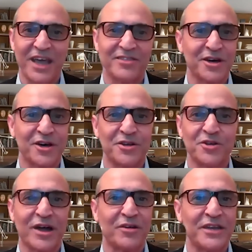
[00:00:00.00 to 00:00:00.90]
You had this
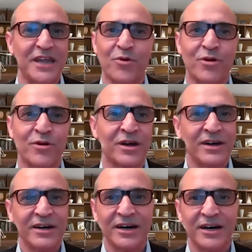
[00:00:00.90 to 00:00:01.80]
underground
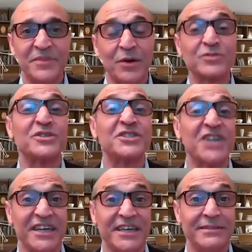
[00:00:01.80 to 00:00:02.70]
network that was
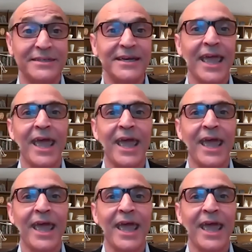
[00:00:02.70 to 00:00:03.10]
redundant